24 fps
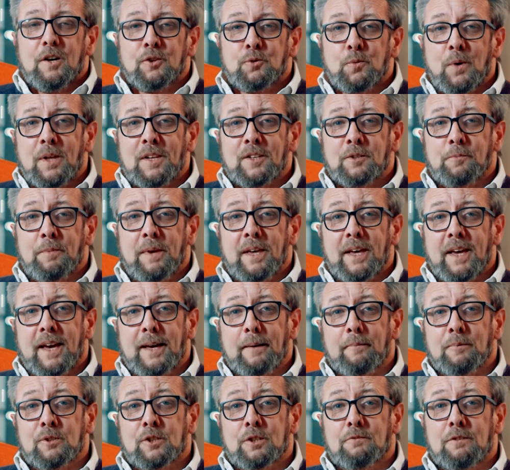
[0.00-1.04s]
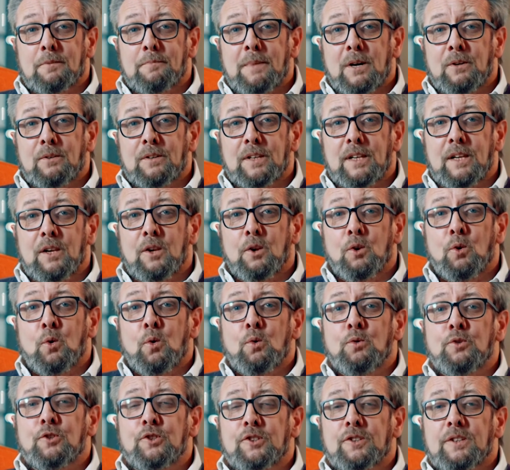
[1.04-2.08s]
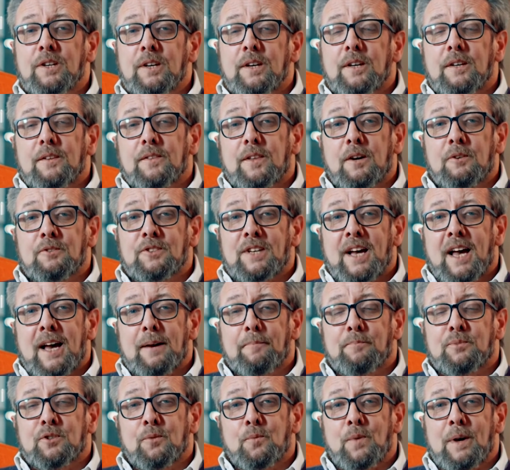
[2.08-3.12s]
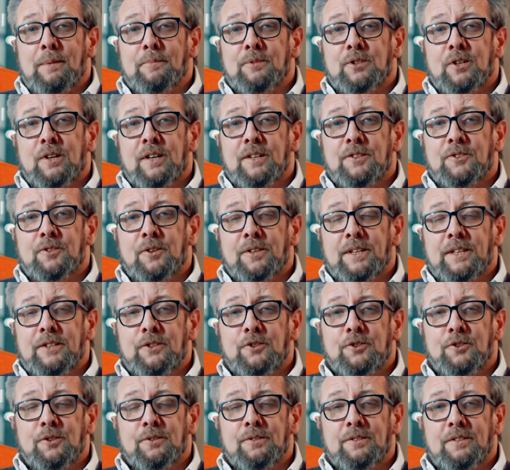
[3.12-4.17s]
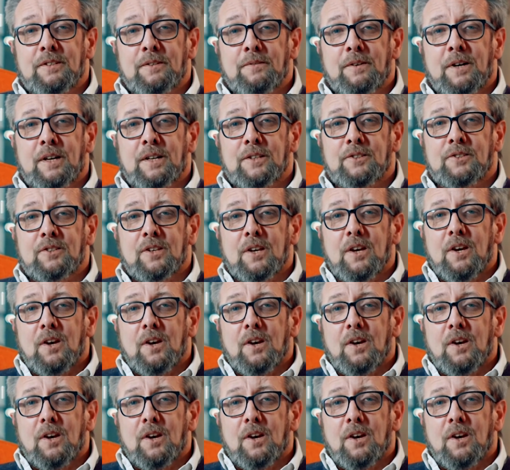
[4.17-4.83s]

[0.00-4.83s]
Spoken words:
As well as being able to remotely launch those apps and websites on each student device,